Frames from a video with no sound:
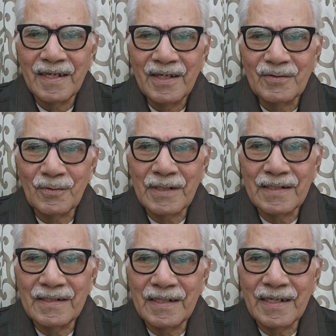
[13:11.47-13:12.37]
so that
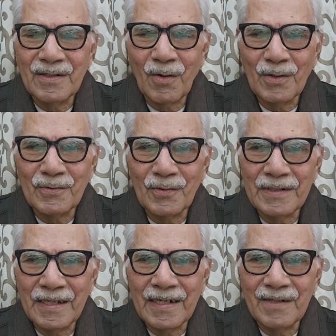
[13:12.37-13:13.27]
they can also
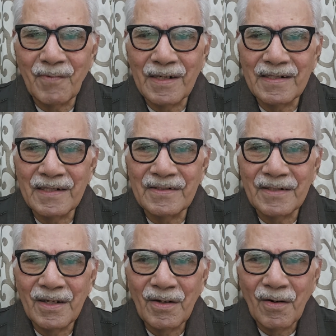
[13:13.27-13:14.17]
take advantage
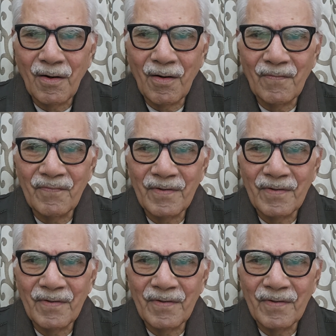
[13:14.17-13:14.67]
of